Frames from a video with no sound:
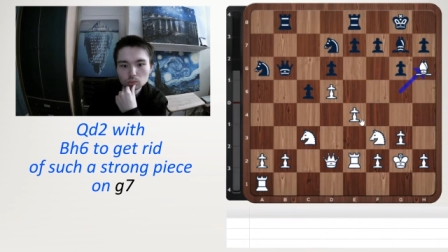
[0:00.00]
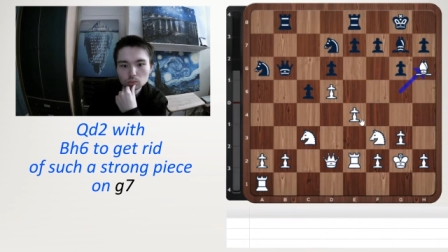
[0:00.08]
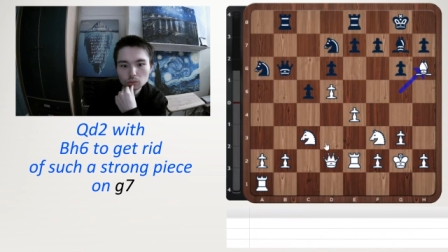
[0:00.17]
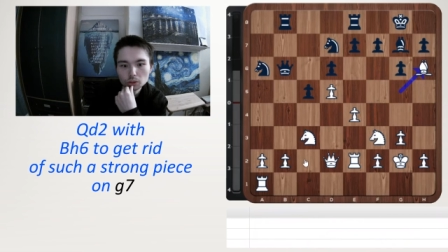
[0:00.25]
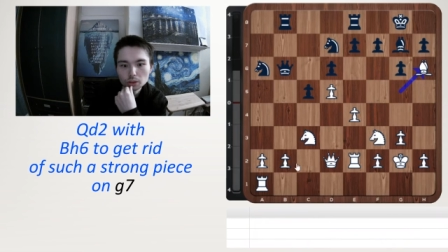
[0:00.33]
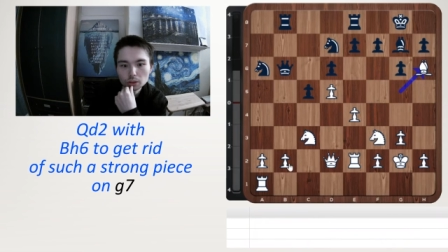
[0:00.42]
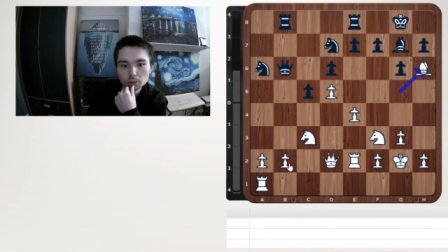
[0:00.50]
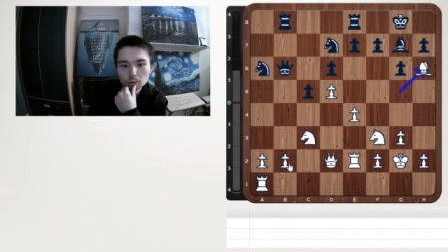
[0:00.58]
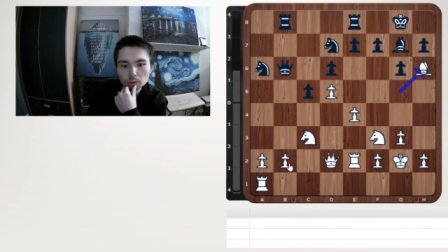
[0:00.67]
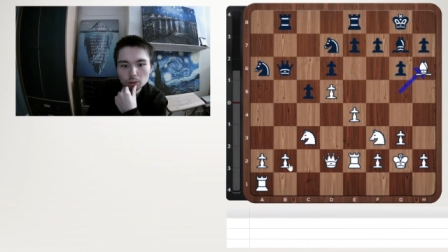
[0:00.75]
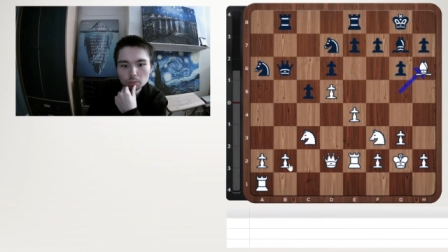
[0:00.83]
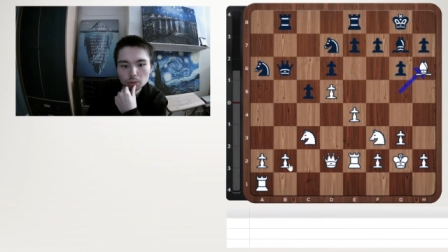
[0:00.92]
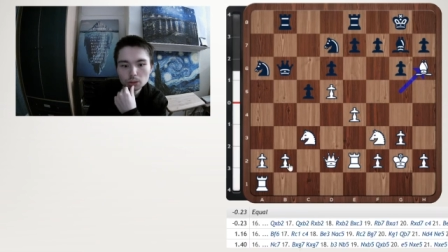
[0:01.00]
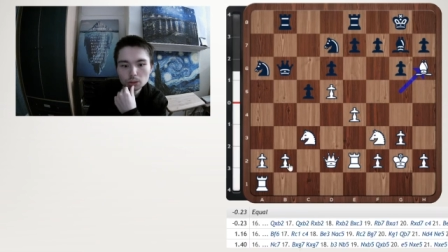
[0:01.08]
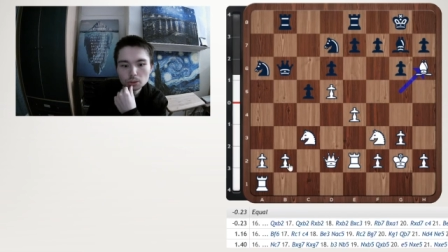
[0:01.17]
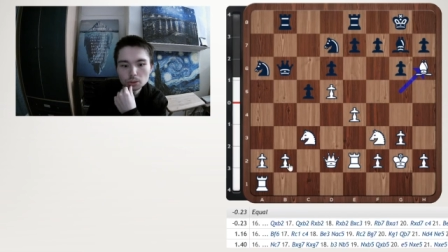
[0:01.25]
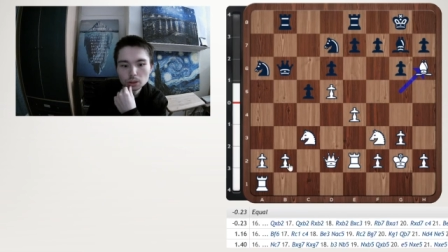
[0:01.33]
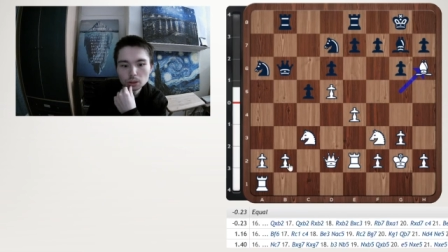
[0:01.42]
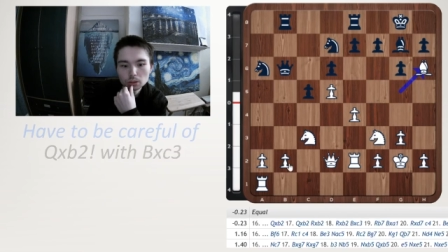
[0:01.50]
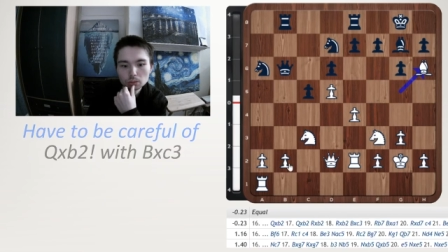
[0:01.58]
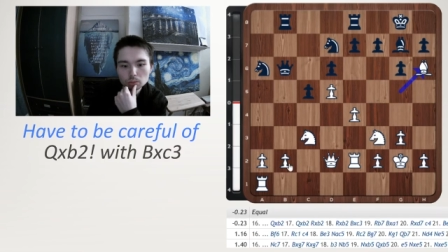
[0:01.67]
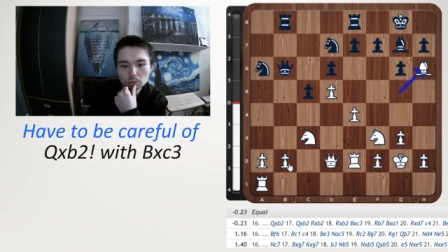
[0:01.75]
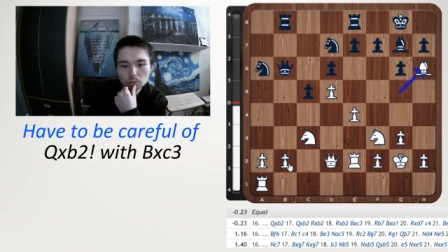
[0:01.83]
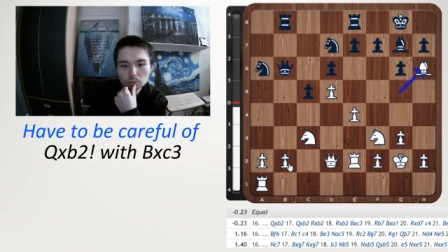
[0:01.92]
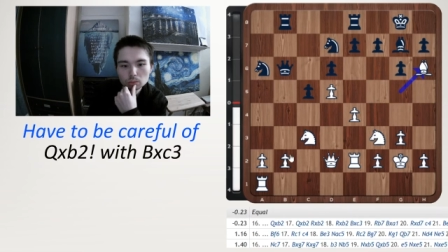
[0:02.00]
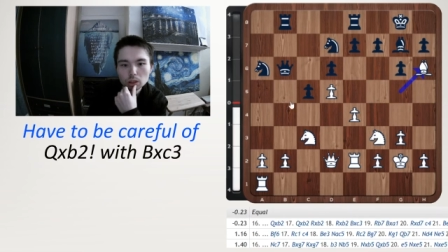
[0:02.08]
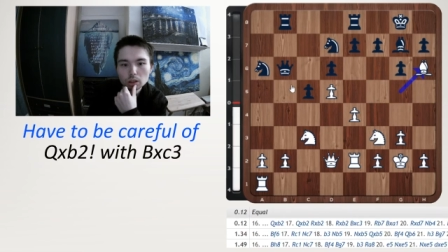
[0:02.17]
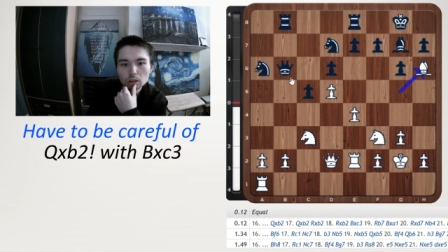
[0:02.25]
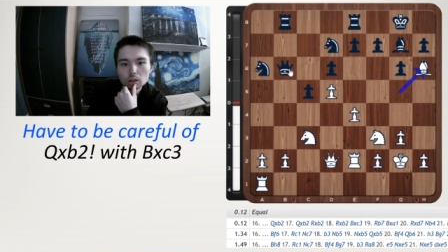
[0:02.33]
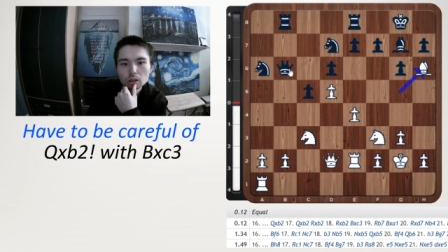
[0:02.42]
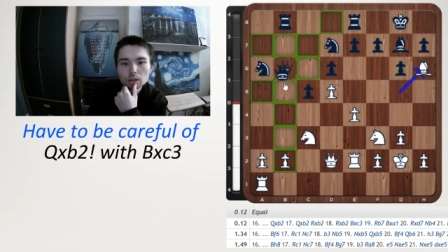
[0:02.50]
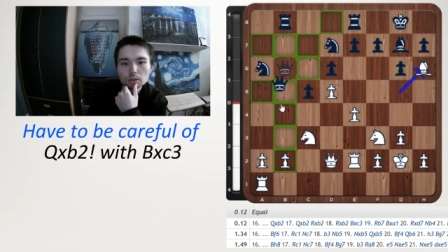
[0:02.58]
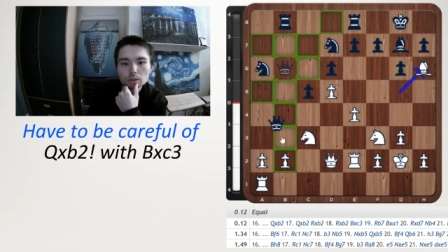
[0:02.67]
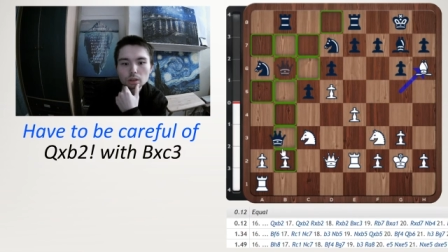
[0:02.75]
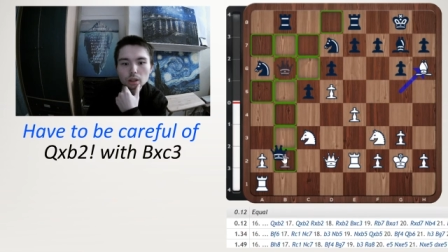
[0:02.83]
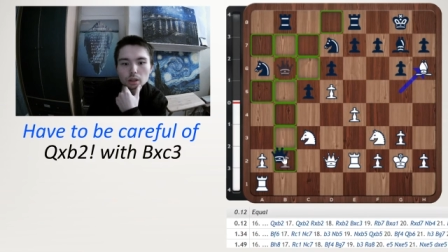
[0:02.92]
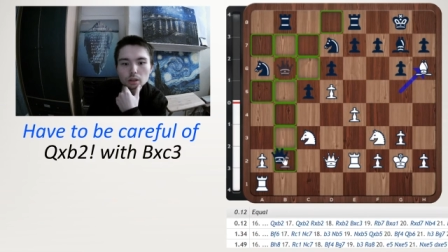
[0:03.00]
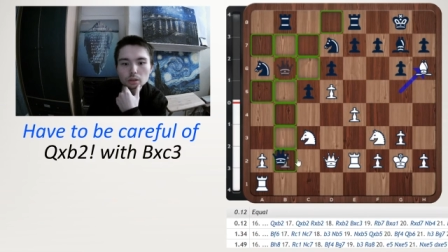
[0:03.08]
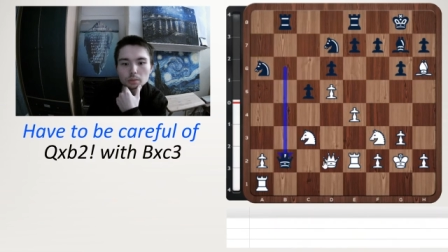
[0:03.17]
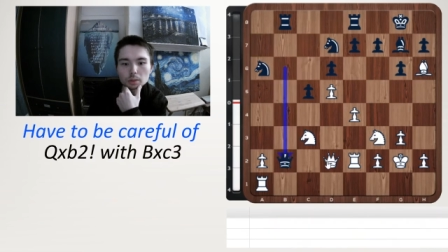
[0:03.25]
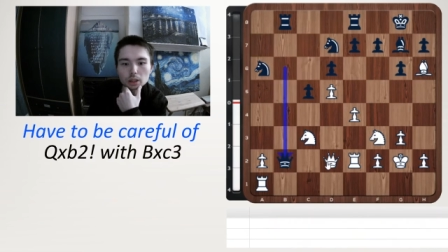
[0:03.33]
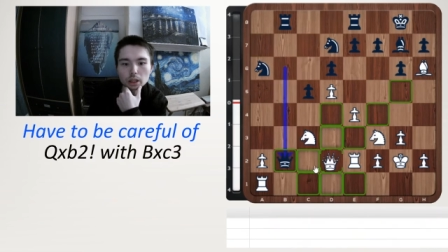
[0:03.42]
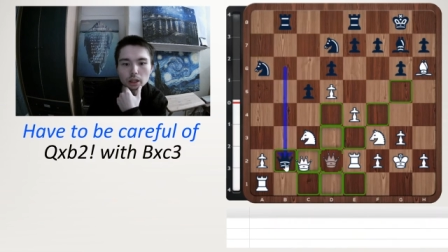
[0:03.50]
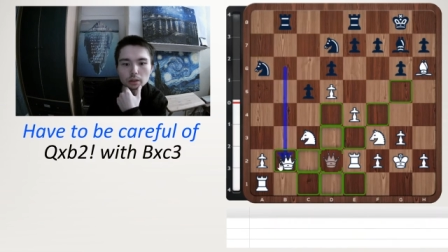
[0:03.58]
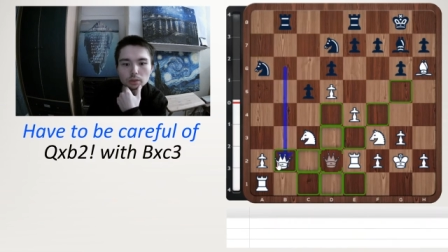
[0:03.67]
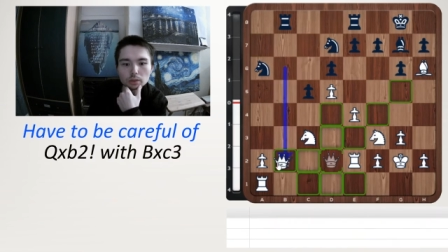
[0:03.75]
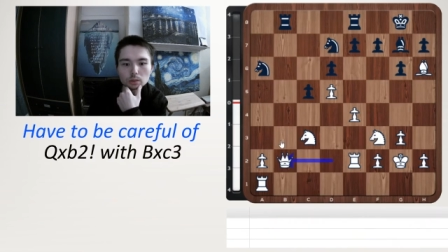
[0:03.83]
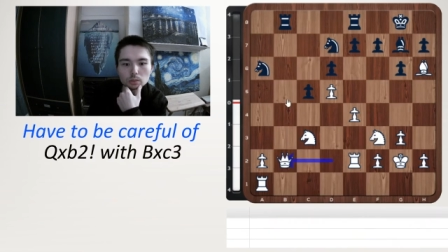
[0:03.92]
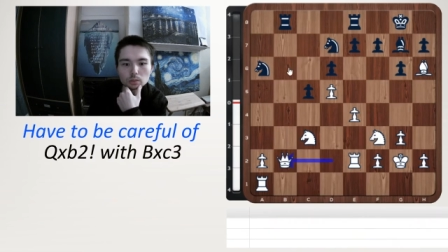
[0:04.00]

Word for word: Does he have queen b2 here? He does, okay, I've got to be careful.